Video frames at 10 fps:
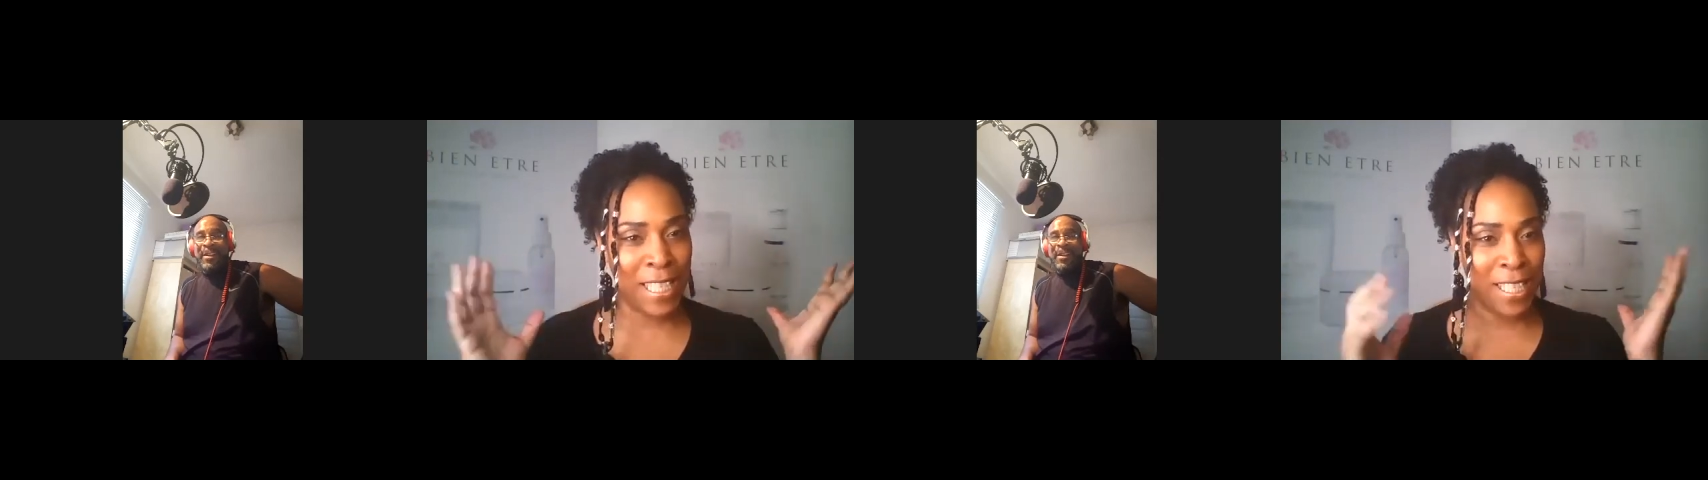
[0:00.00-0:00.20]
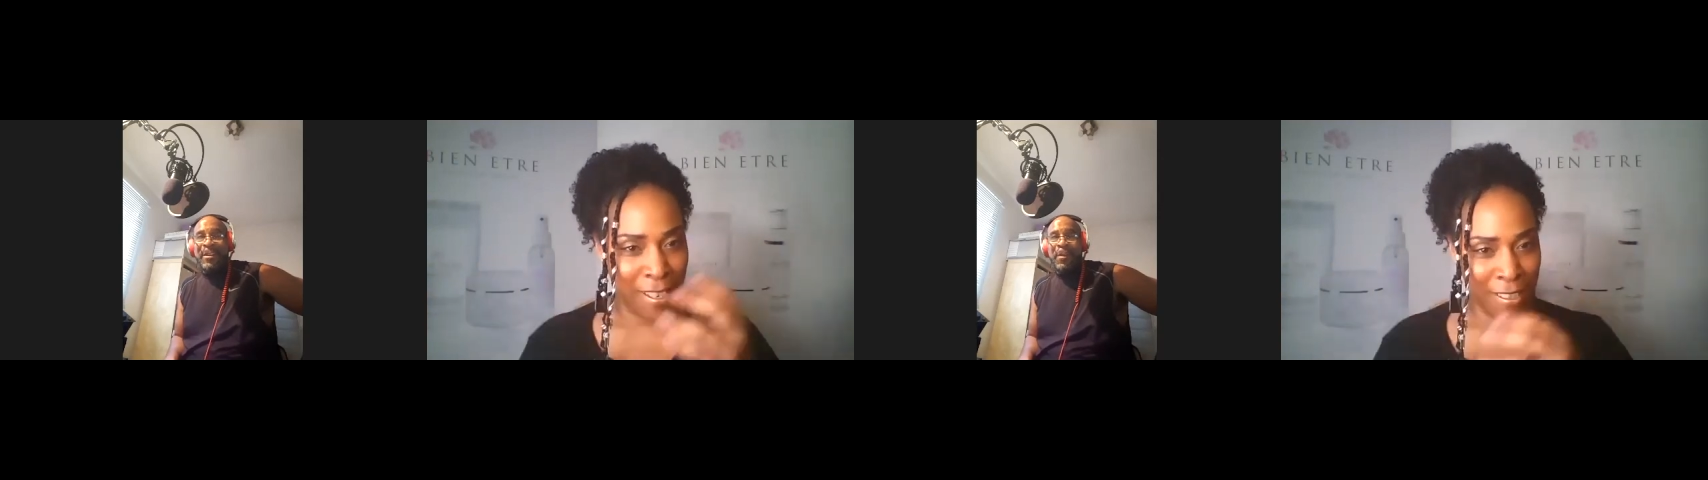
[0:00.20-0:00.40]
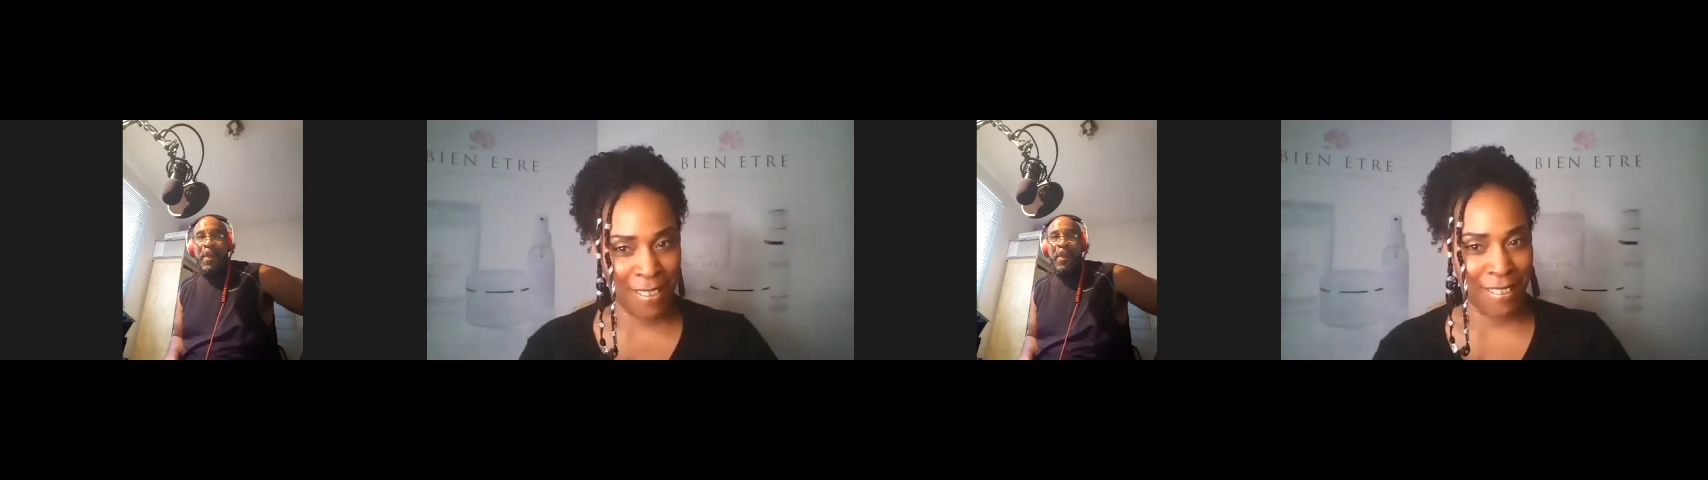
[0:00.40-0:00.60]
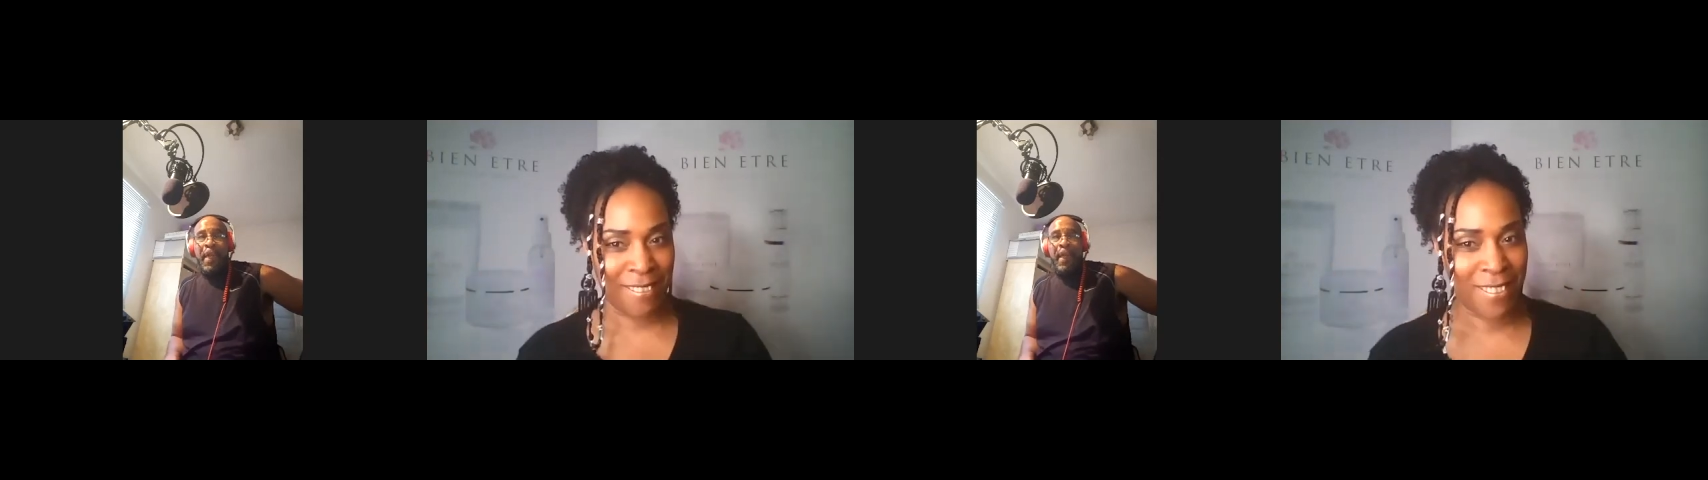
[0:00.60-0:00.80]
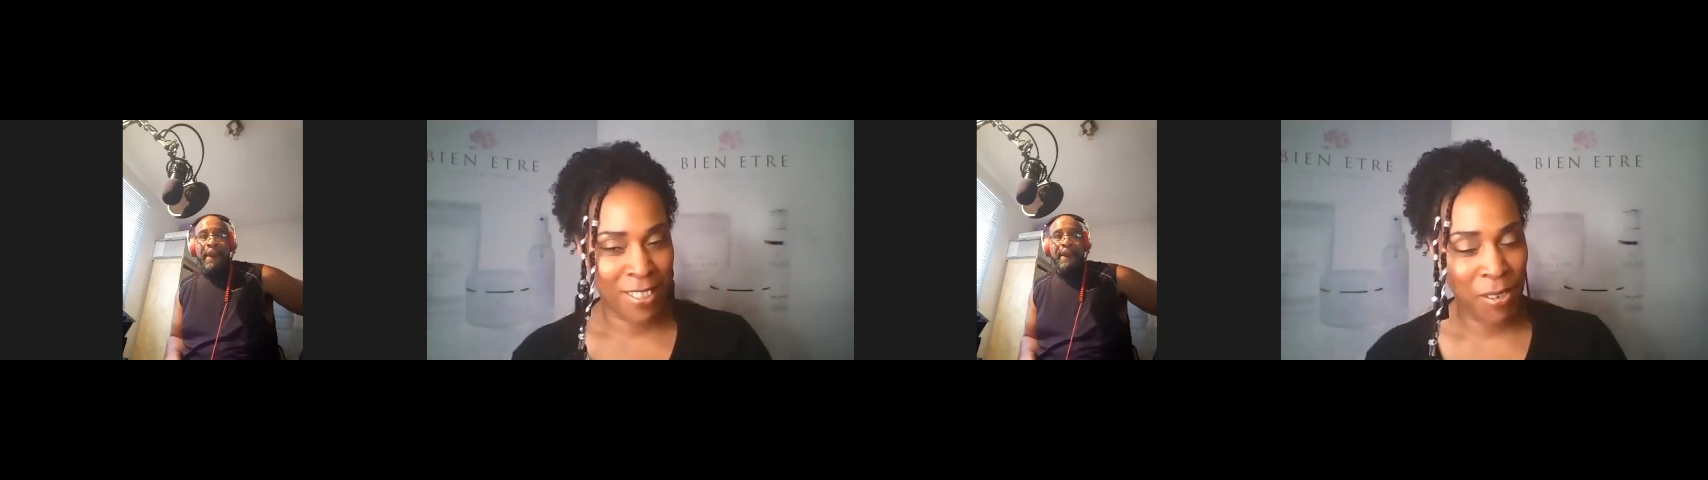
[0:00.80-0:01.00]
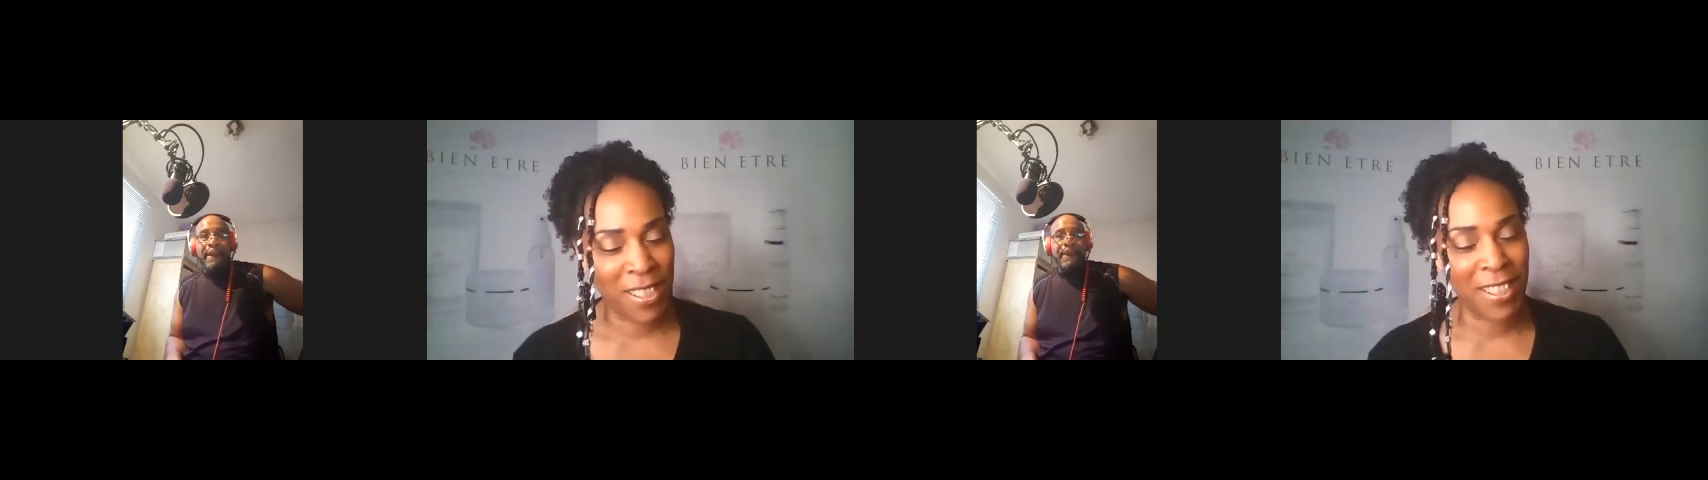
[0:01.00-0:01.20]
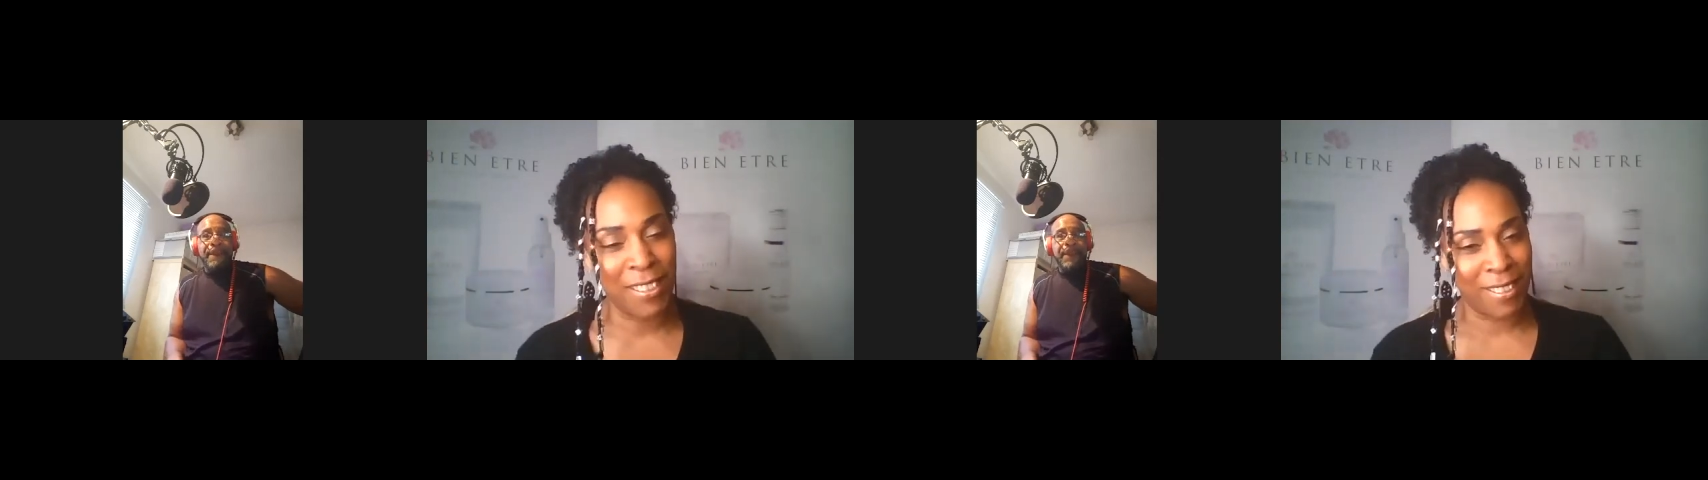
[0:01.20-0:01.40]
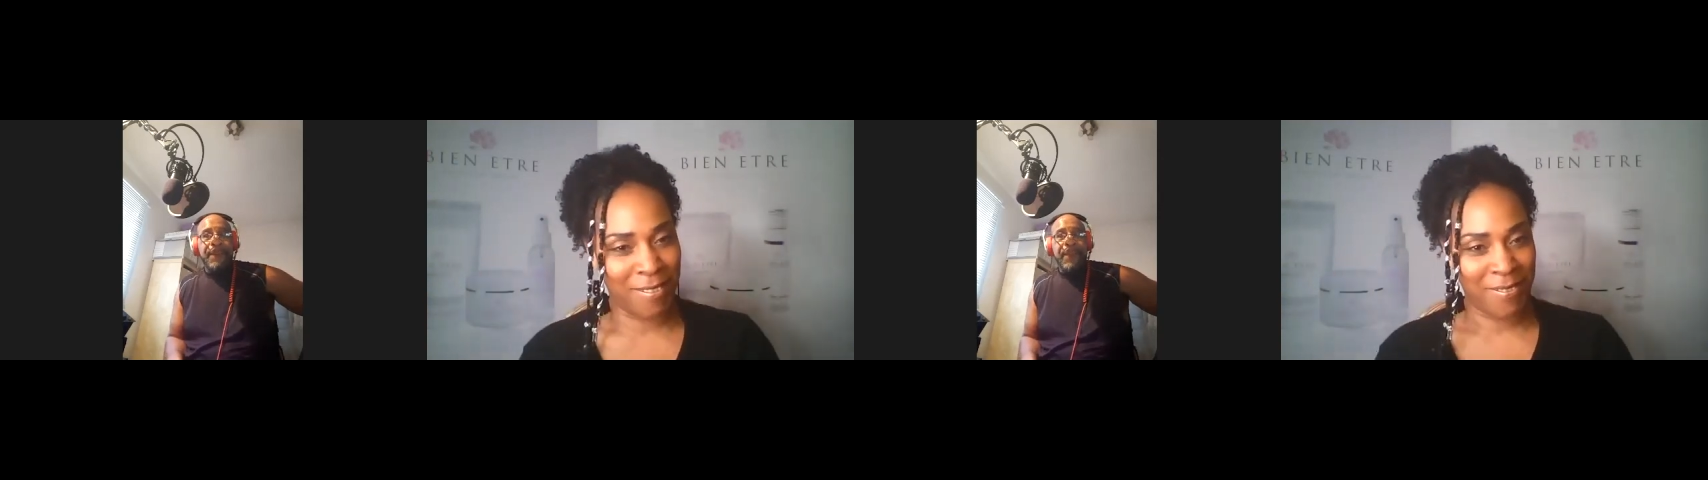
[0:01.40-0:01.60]
and young. So it's
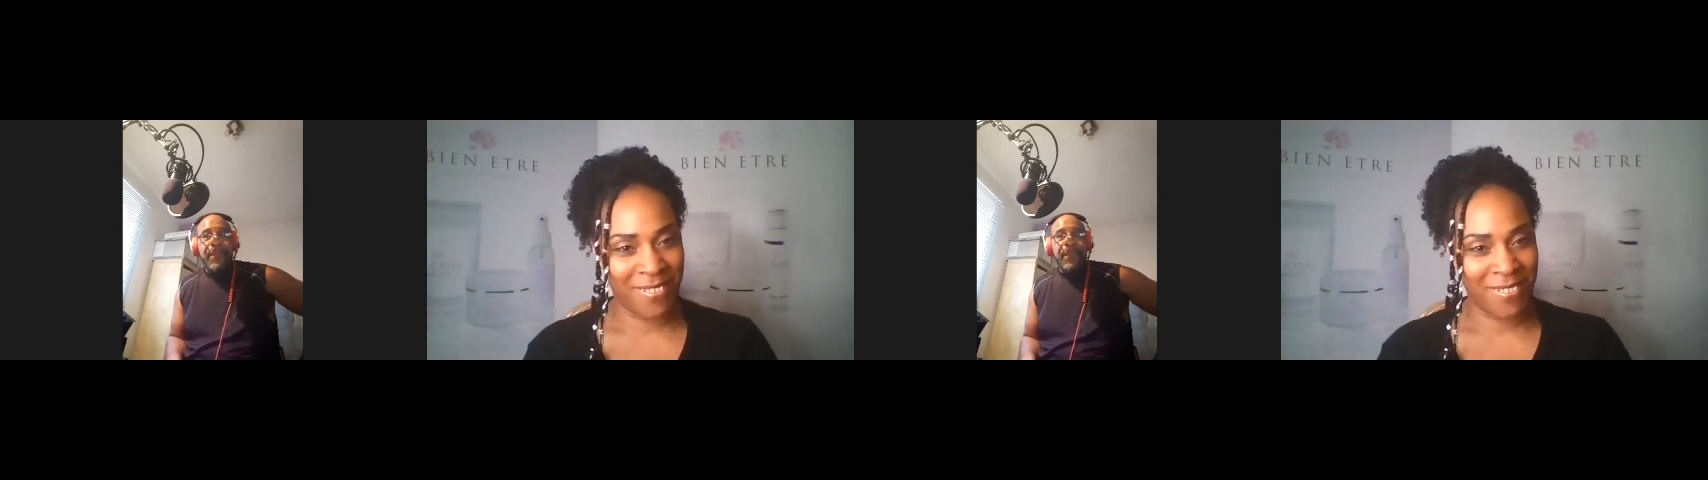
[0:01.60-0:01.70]
good.